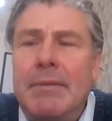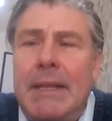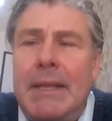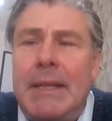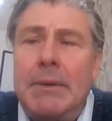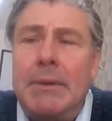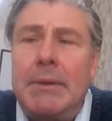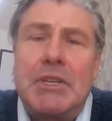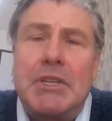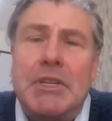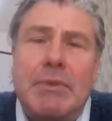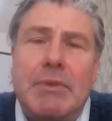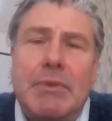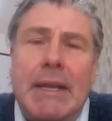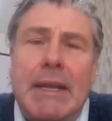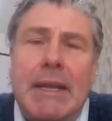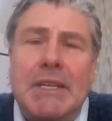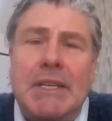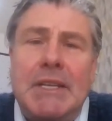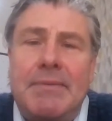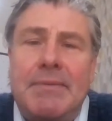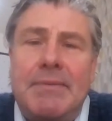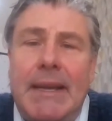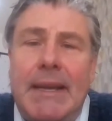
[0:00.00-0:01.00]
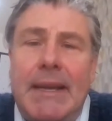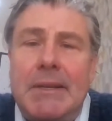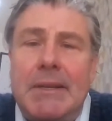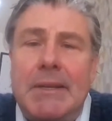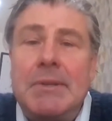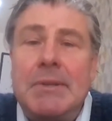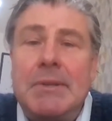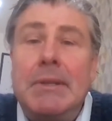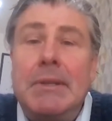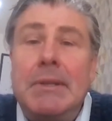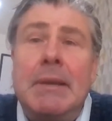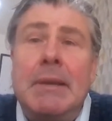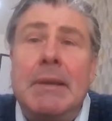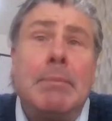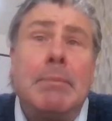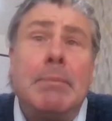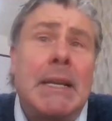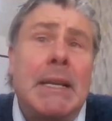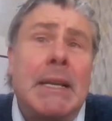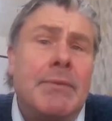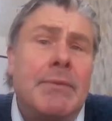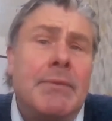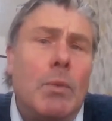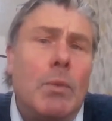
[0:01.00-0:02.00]
of other extraneous factors on the
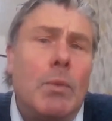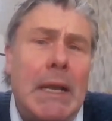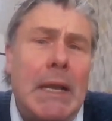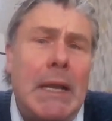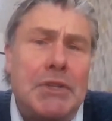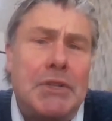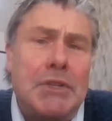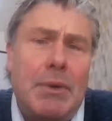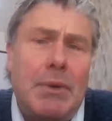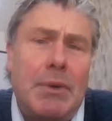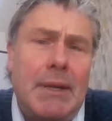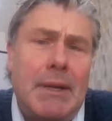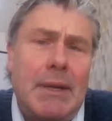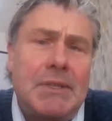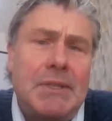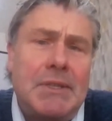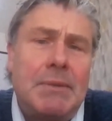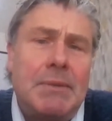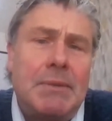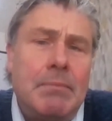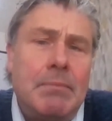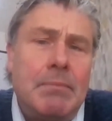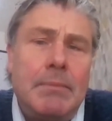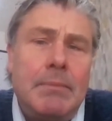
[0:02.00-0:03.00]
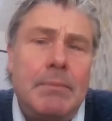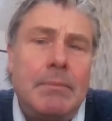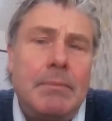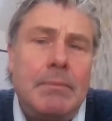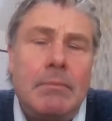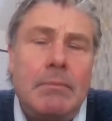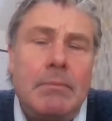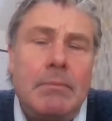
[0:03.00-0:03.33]
impact of a wage rise